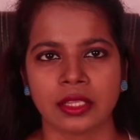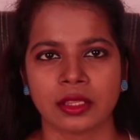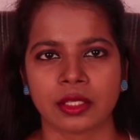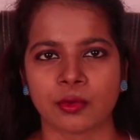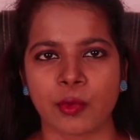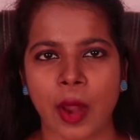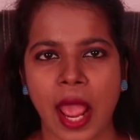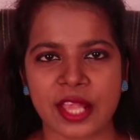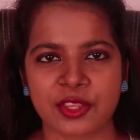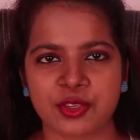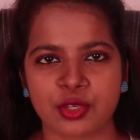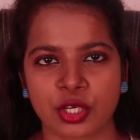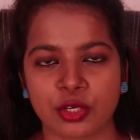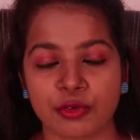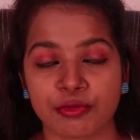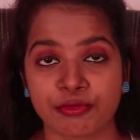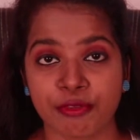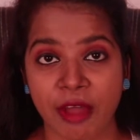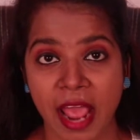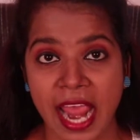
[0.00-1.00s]
The natural
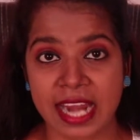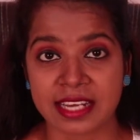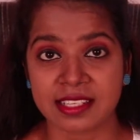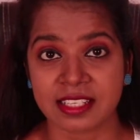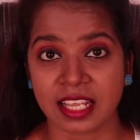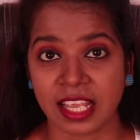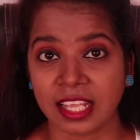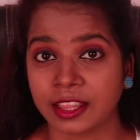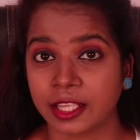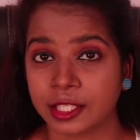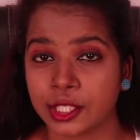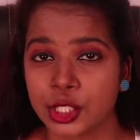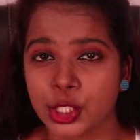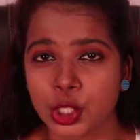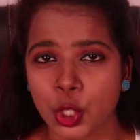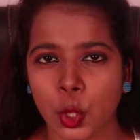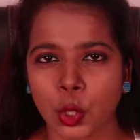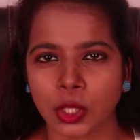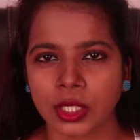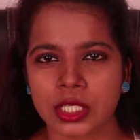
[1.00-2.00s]
fats in the
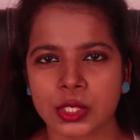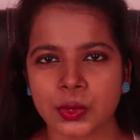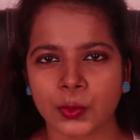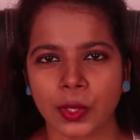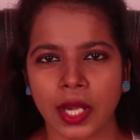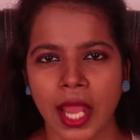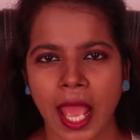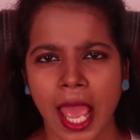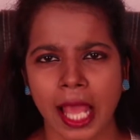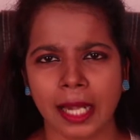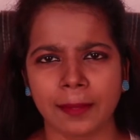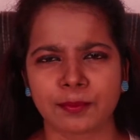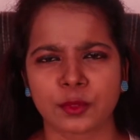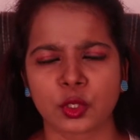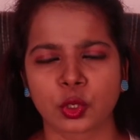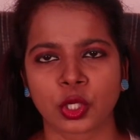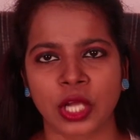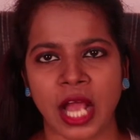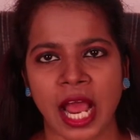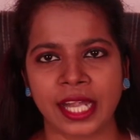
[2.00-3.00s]
yogurt will help
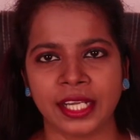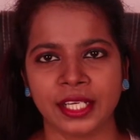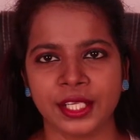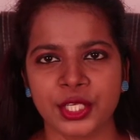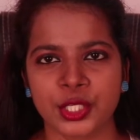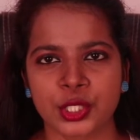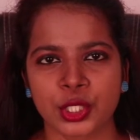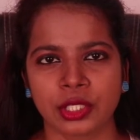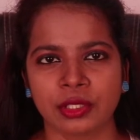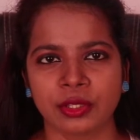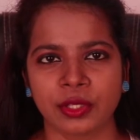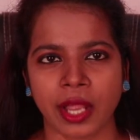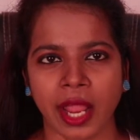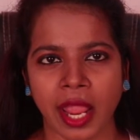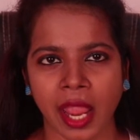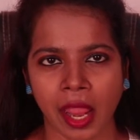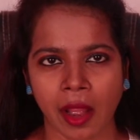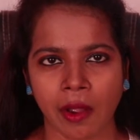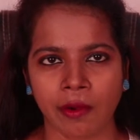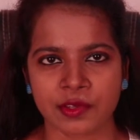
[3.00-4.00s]
to condition the
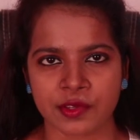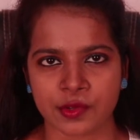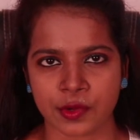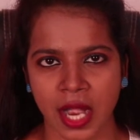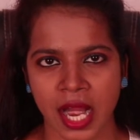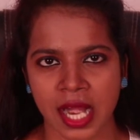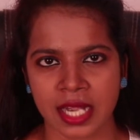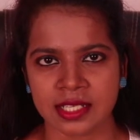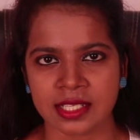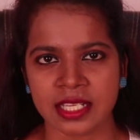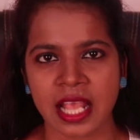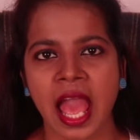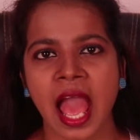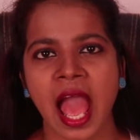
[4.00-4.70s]
hair strands